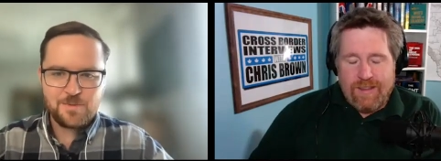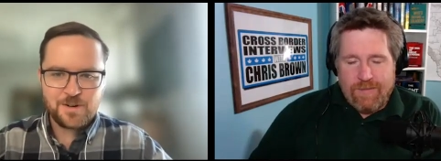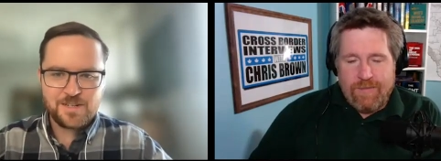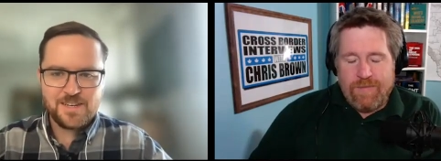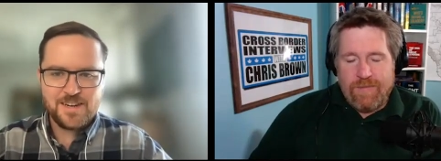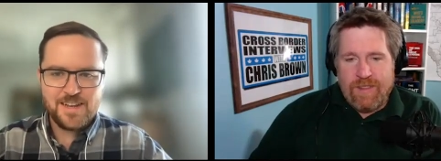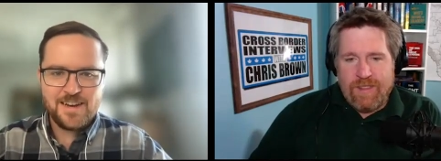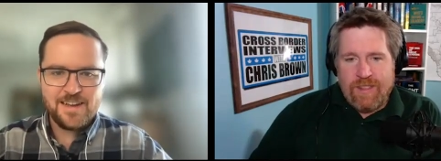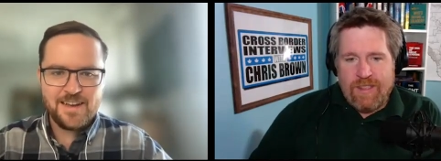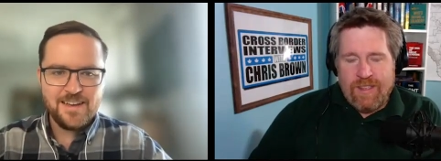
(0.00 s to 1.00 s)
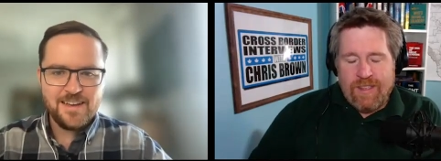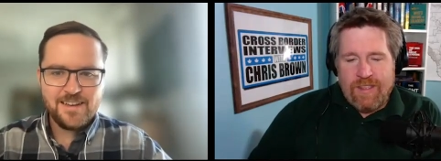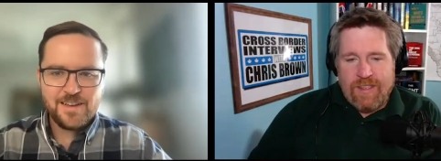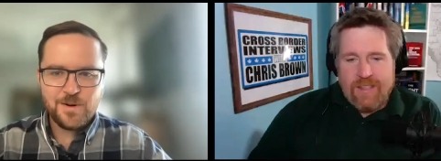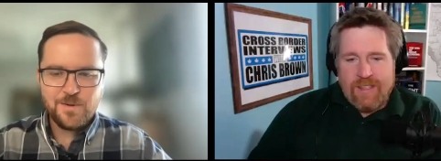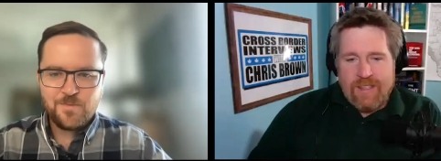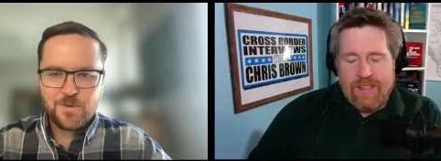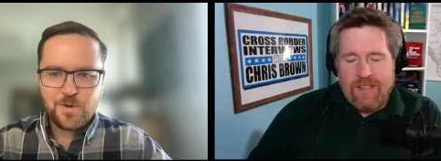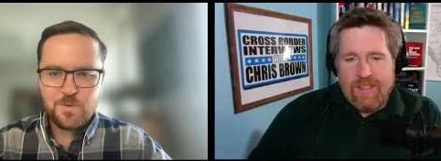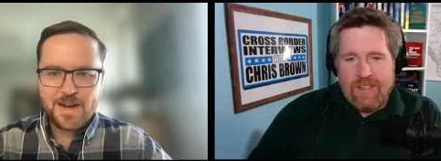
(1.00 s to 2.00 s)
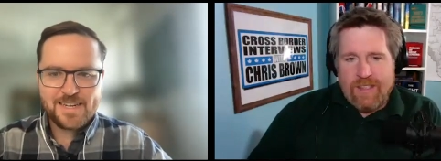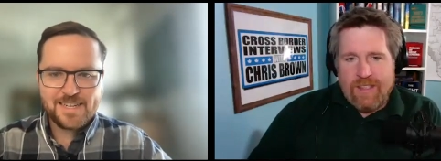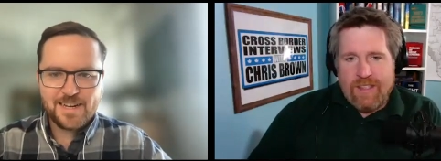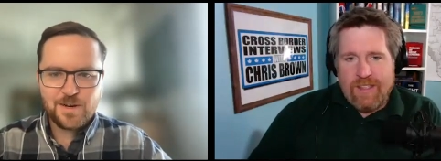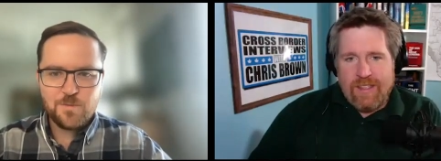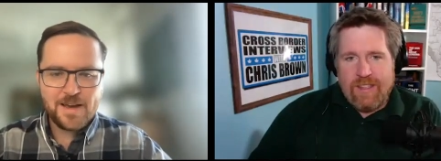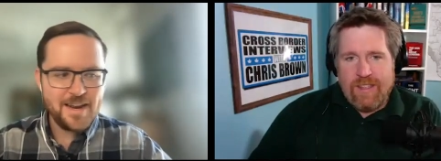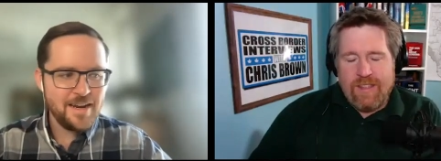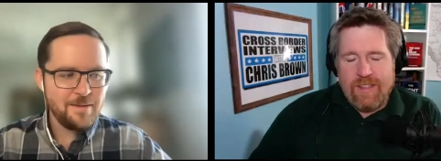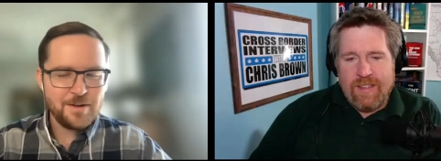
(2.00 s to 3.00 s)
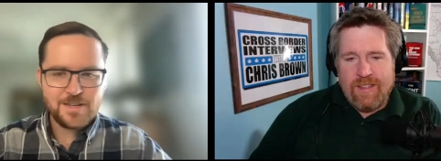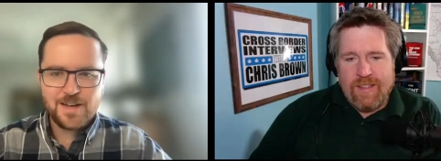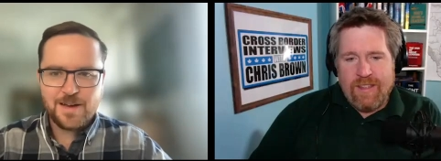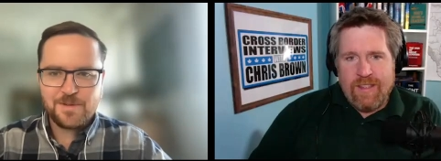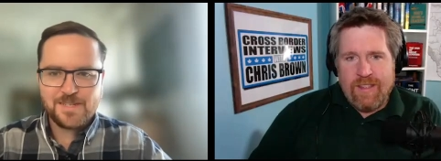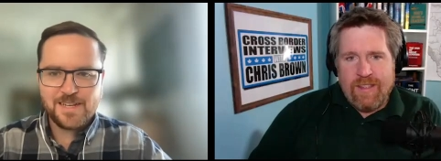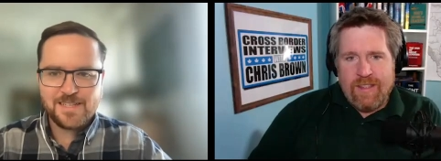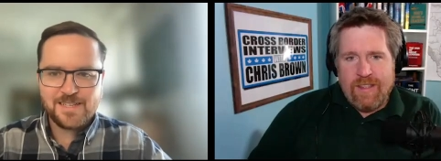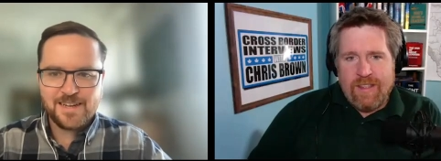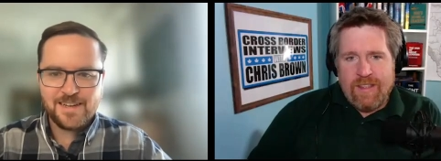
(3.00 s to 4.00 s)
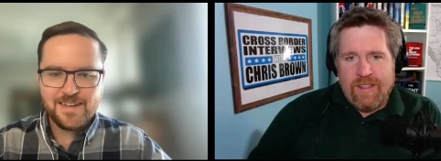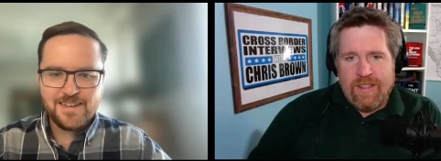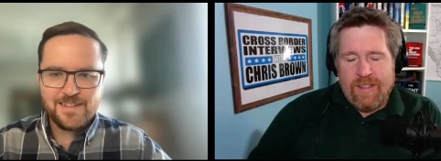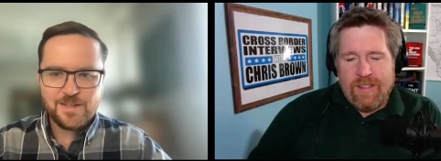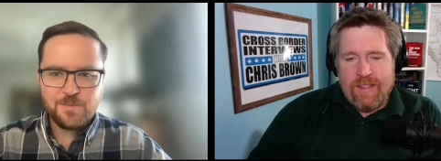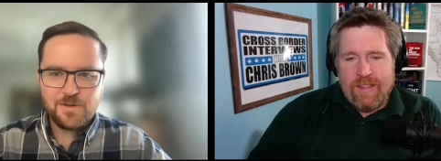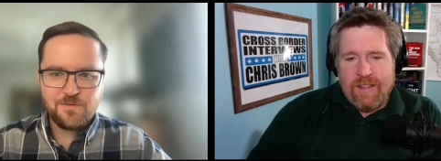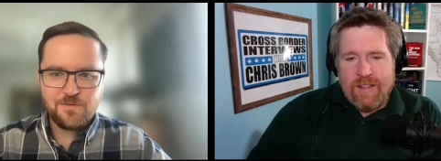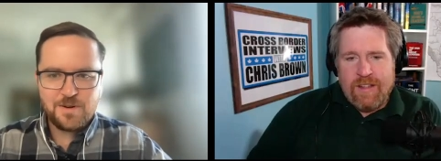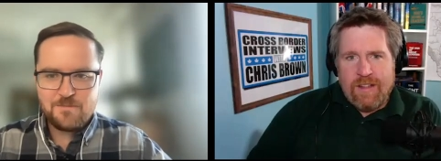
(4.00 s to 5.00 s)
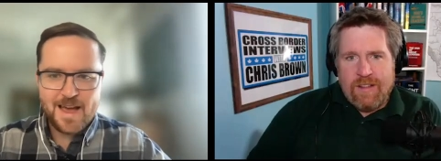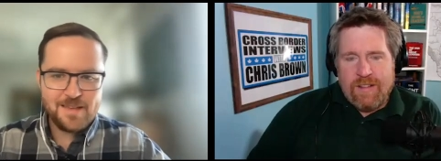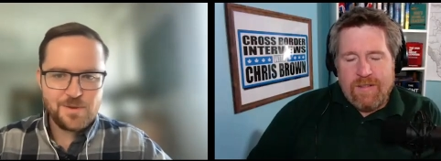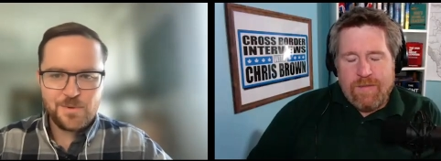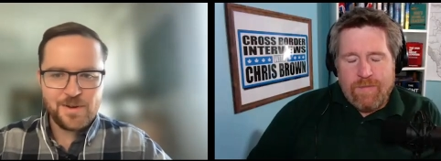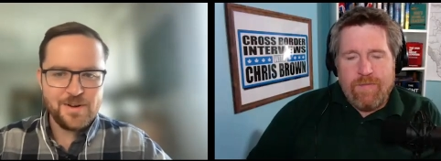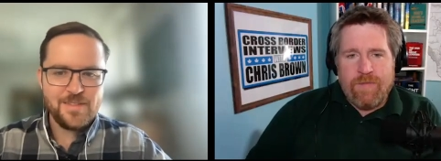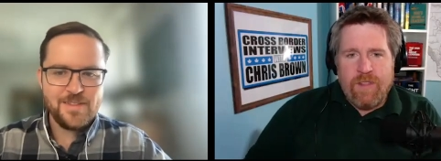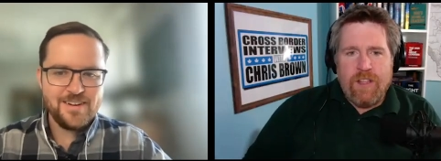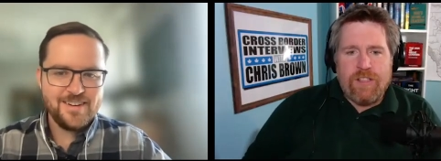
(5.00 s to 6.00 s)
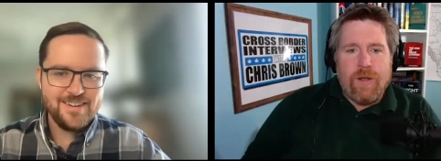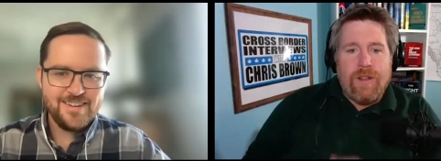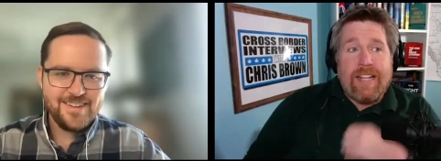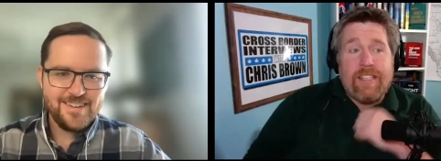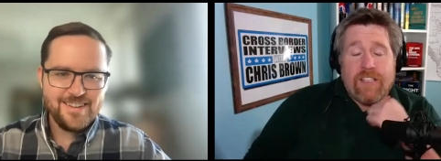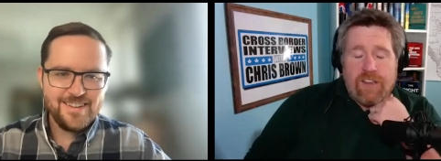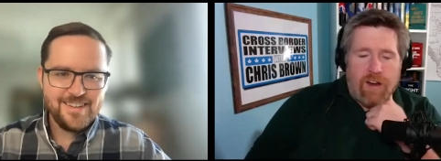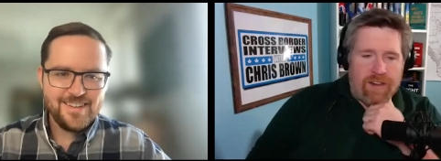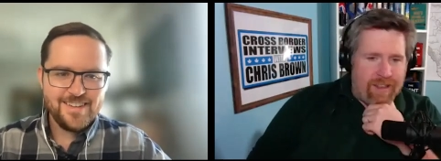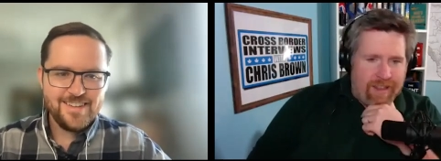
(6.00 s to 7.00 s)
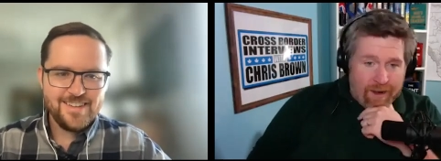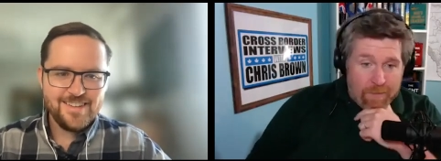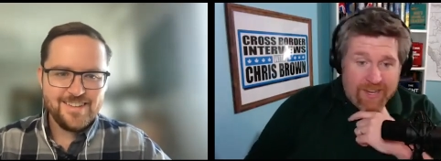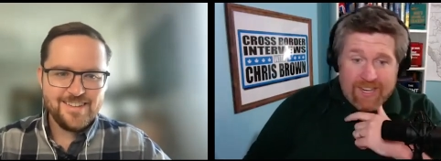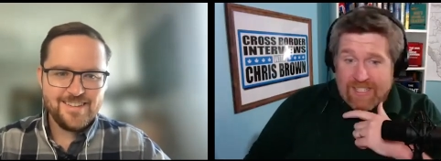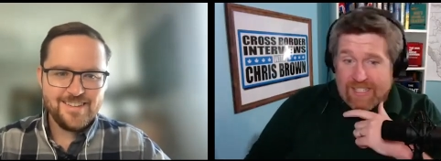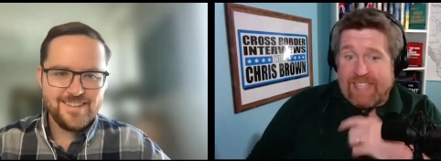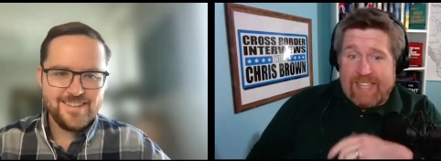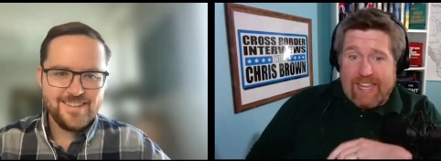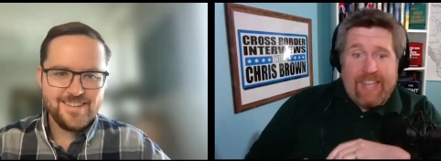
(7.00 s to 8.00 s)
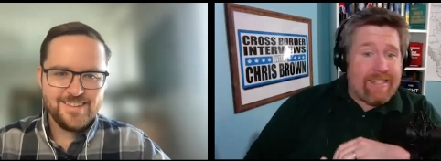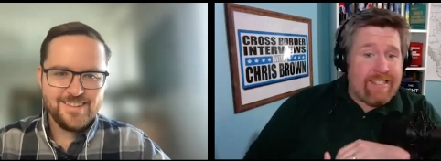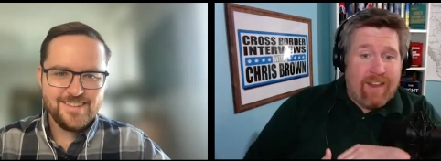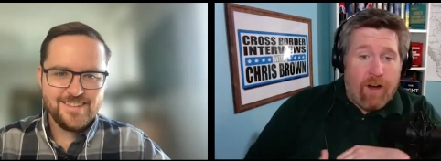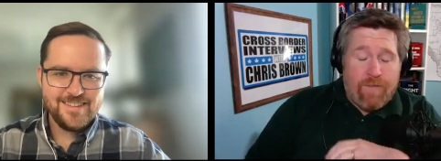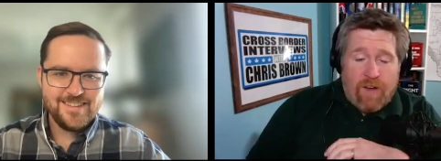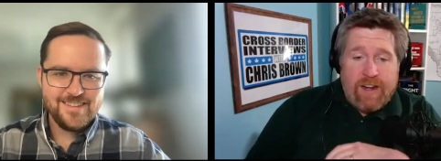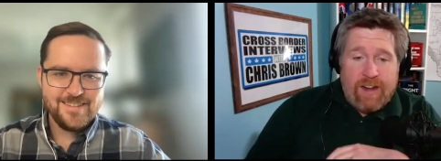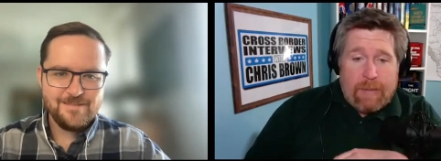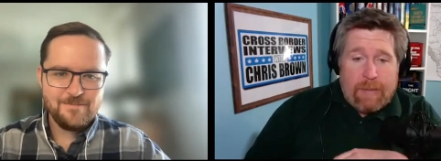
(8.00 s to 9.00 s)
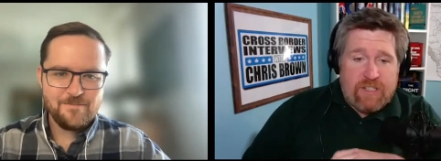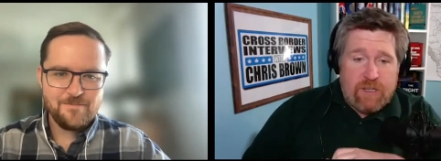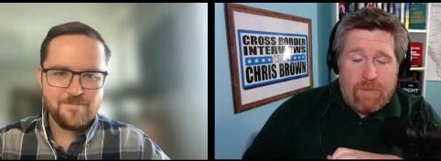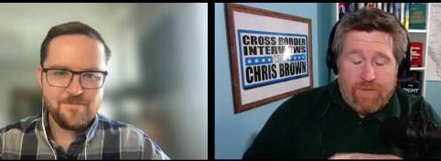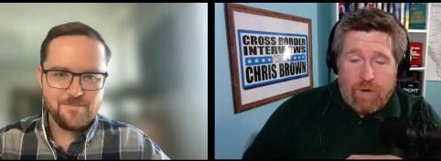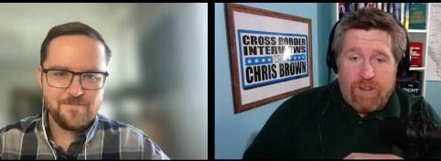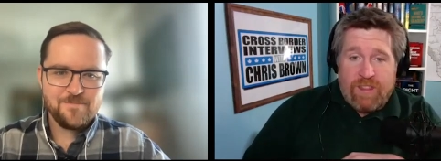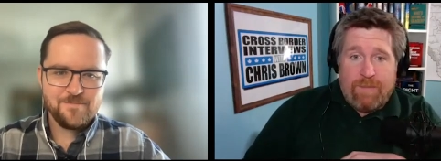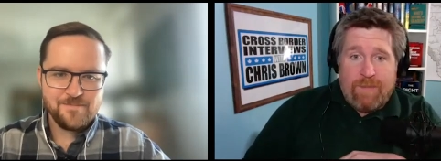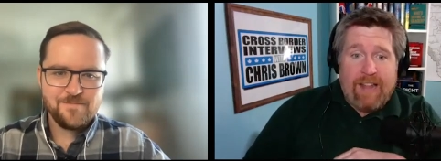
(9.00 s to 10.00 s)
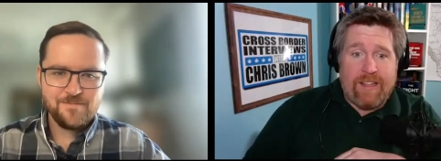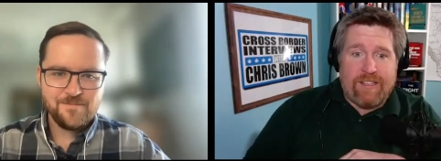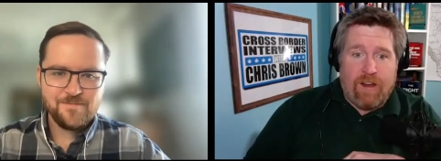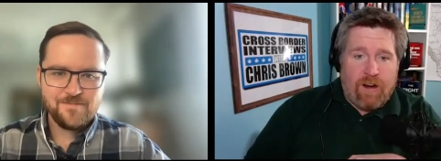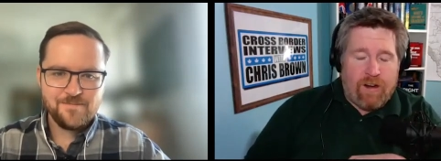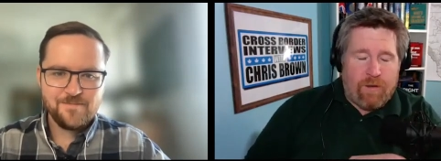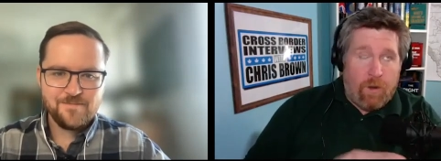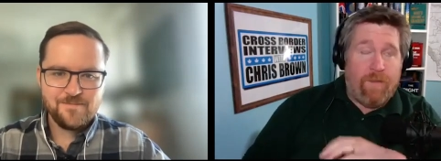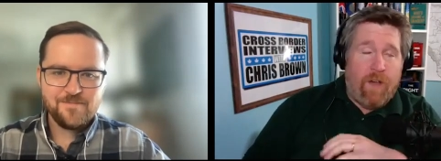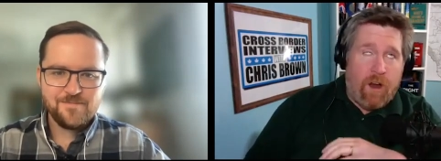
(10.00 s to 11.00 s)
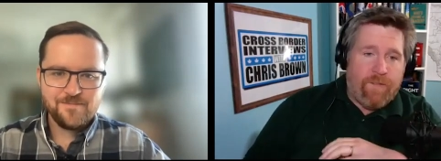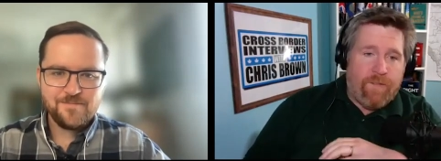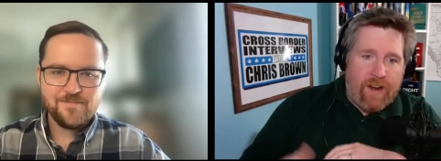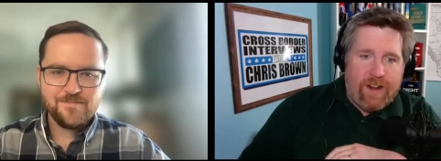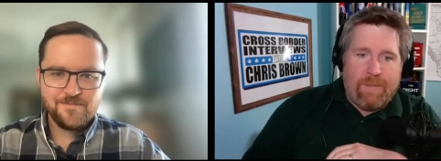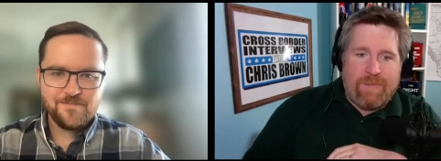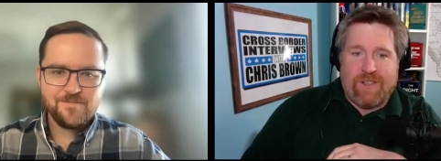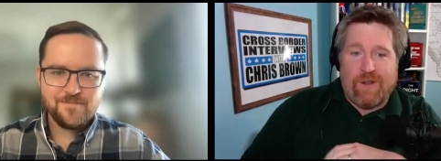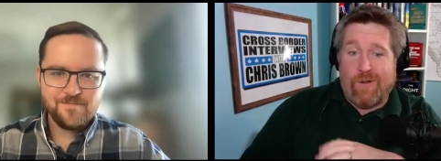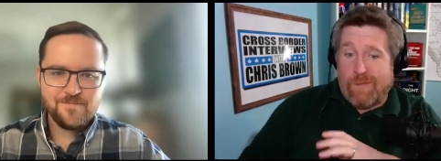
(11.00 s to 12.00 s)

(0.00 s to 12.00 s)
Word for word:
Speaker 1: works, and and uh, you know who might uh, who might end up on top. It's it's uh, there's a bit of bit of math going on there.
Speaker 2: So let's start there, because this is our final episode before the ballots are well, our final episode